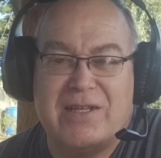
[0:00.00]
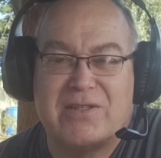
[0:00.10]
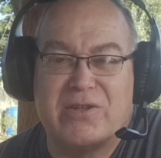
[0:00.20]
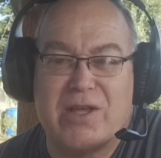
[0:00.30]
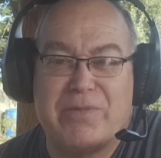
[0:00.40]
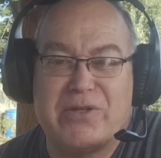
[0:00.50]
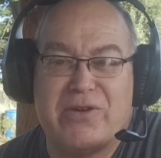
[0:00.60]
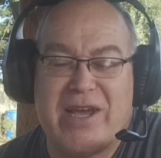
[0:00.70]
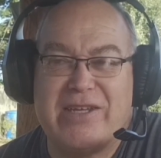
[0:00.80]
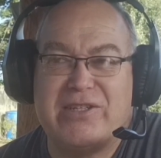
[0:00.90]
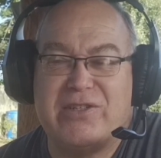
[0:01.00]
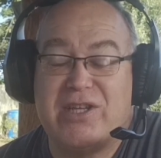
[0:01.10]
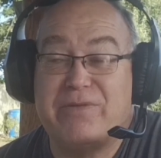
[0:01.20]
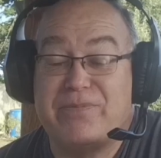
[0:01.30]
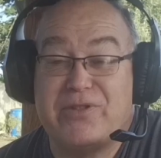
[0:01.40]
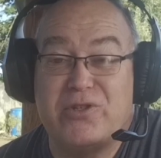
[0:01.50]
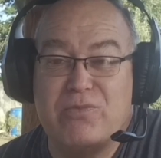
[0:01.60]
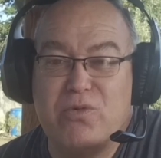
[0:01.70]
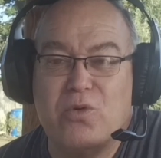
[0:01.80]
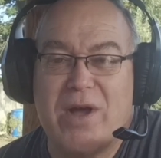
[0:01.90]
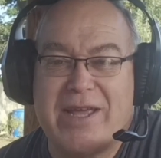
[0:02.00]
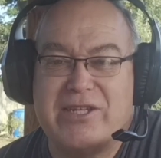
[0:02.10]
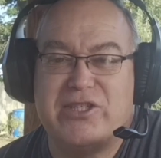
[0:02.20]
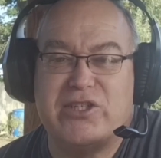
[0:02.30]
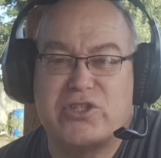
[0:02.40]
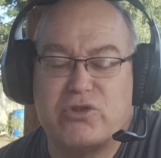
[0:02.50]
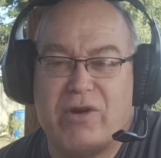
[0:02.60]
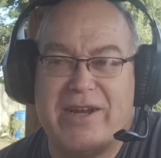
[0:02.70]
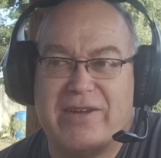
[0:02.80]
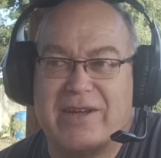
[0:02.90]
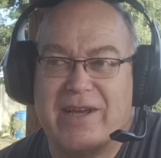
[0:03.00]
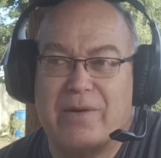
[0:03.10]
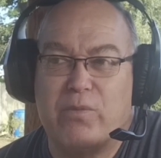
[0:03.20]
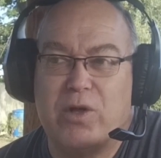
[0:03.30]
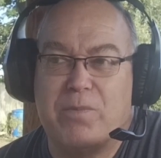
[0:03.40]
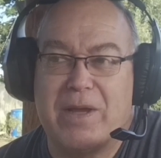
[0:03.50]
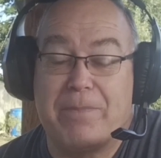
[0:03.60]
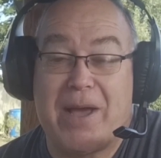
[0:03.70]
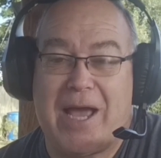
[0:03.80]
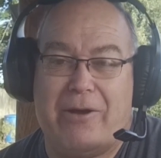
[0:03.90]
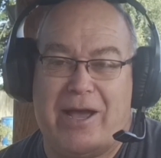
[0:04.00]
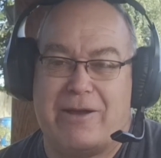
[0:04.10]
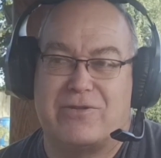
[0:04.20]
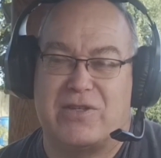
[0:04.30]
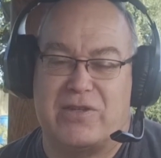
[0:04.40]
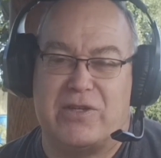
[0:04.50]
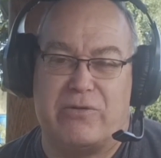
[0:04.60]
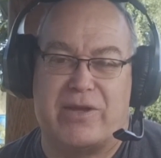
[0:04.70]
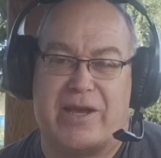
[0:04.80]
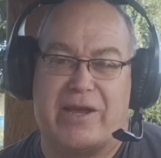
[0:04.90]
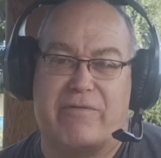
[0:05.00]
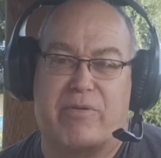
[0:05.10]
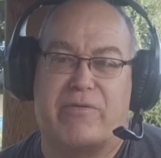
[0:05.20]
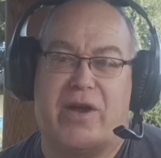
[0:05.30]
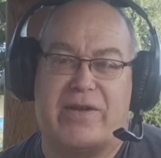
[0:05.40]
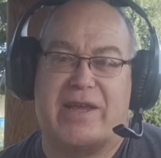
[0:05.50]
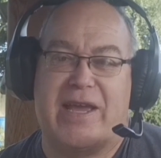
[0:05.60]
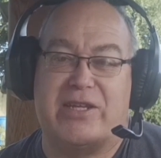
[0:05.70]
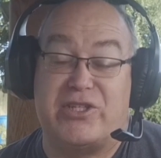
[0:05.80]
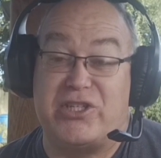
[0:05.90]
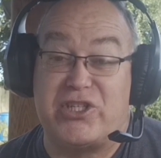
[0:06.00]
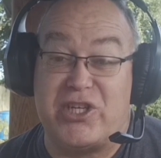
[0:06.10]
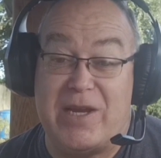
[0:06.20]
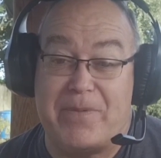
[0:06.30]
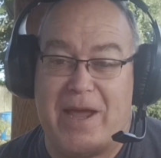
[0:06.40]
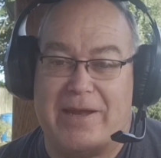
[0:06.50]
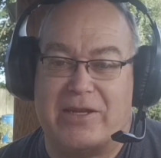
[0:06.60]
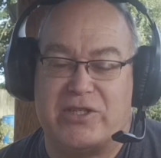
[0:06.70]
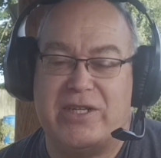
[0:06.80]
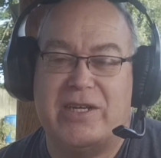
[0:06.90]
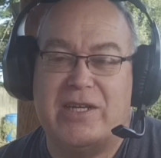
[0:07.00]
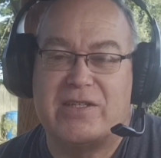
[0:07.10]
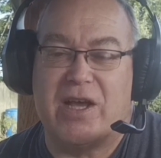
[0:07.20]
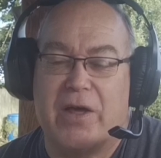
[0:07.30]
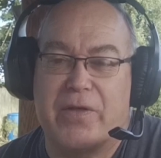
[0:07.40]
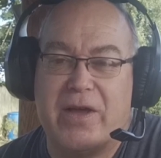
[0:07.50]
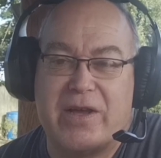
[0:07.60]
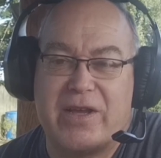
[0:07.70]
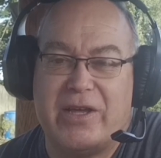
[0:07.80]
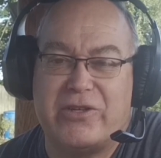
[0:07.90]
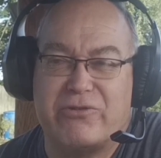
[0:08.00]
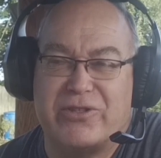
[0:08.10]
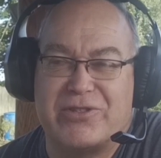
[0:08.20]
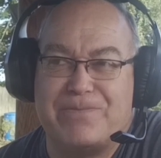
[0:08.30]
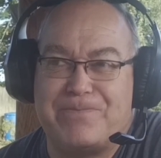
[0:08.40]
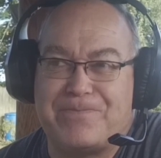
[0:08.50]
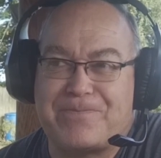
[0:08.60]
So they'll do more energy trading and will be a powerhouse in the UK of providing energy, cheap energy, to other countries.